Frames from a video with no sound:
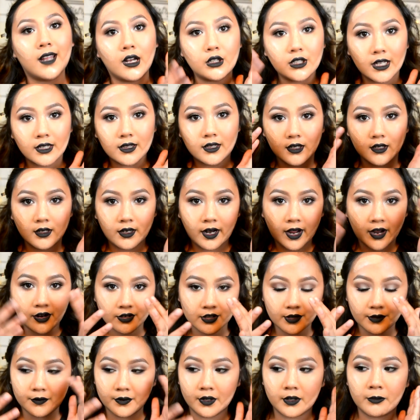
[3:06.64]
Now that the
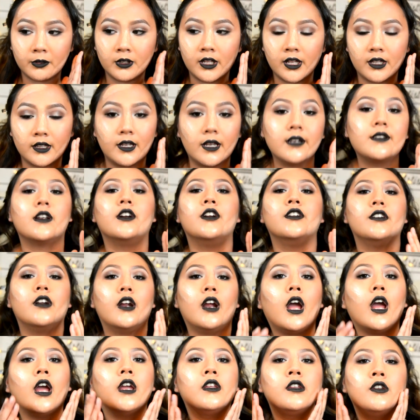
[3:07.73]
layers of liquid latex are
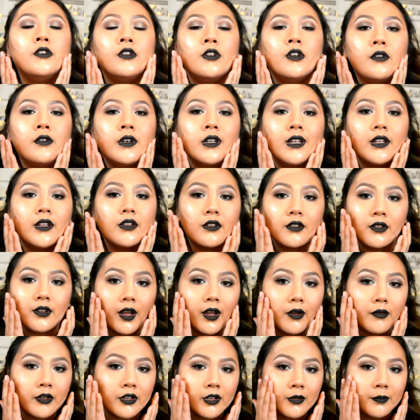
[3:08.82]
dry, you know when it's
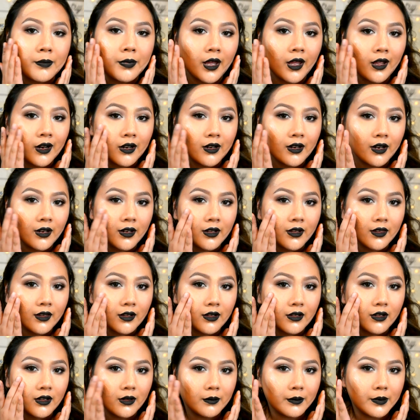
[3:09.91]
dry when you pat it and it's a
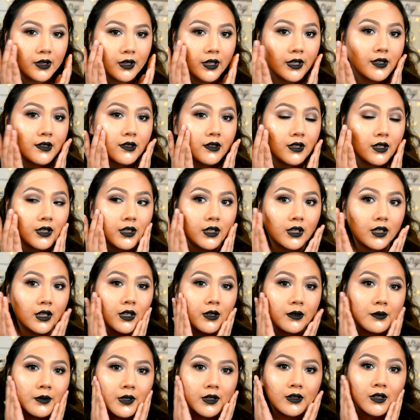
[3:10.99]
little bit like
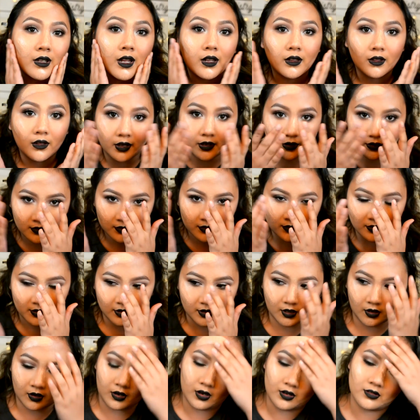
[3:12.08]
sticky, but not like
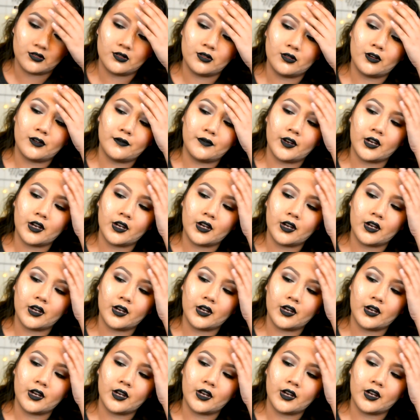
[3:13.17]
sticking onto your